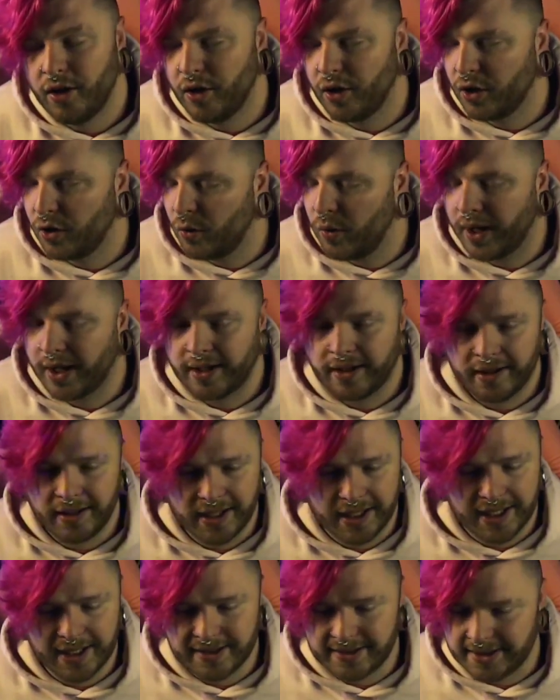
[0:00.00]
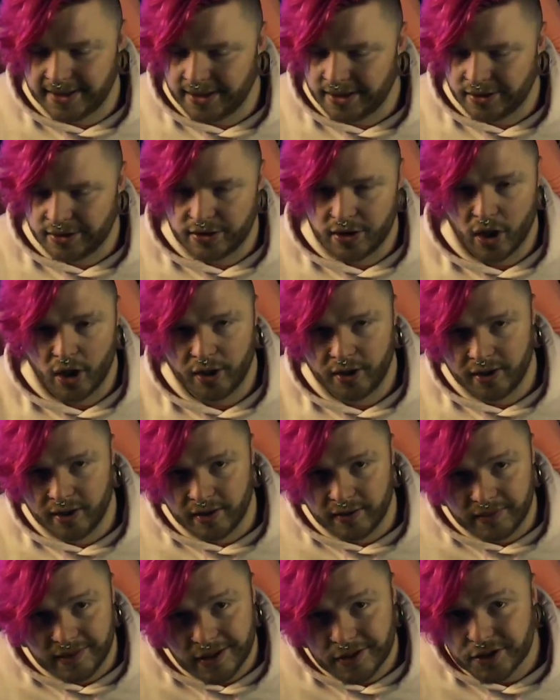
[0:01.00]
Quick, easy, done.
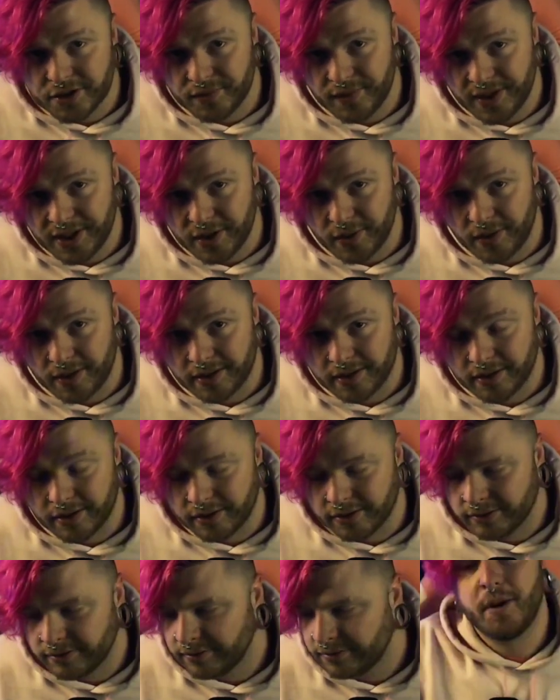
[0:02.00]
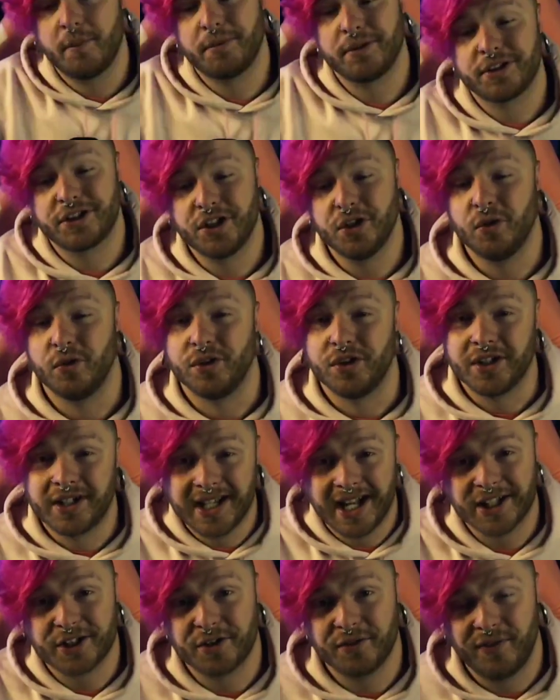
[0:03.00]
There's your video editor. Number two, you
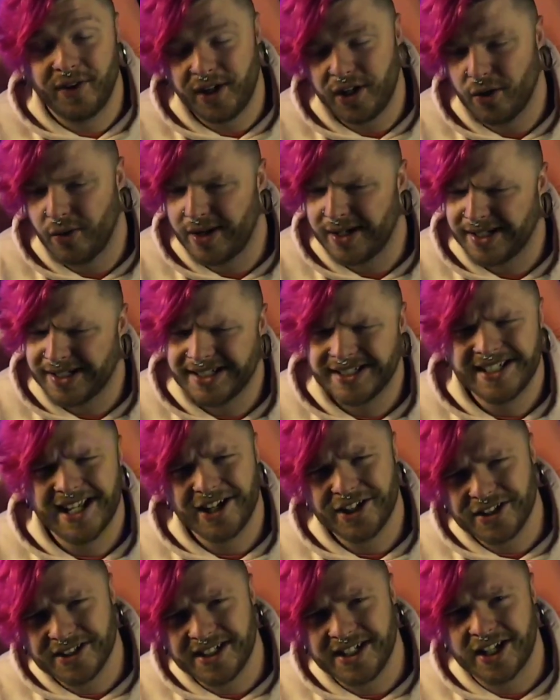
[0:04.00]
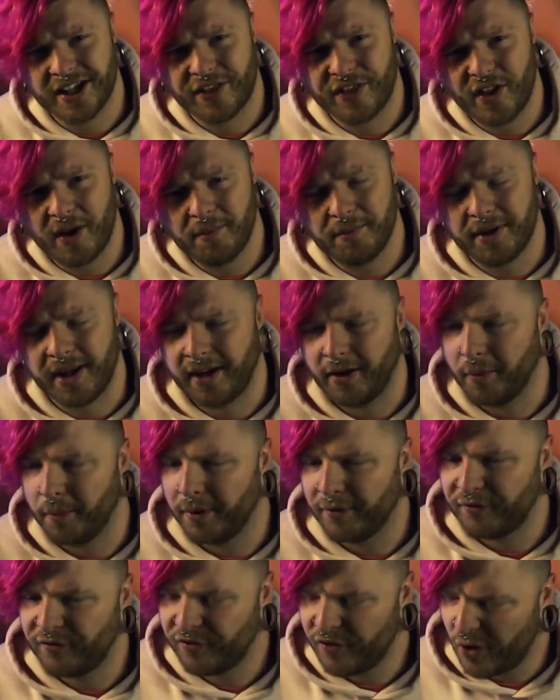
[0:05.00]
got your video edited. Now you need a thumbnail, but
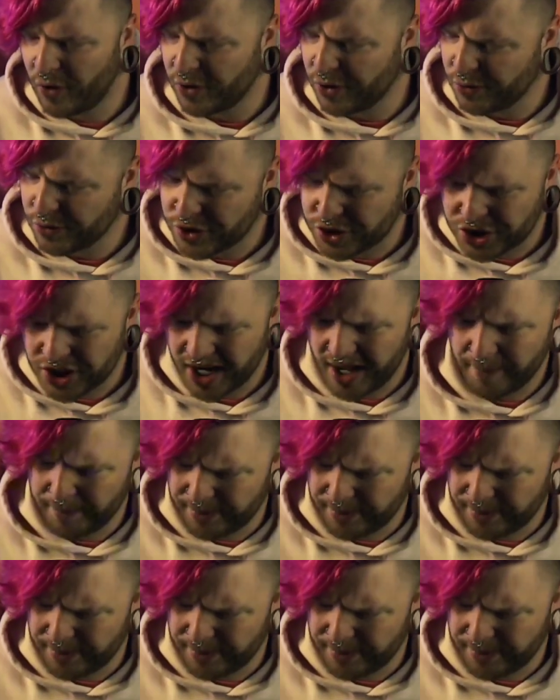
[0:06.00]
Photoshop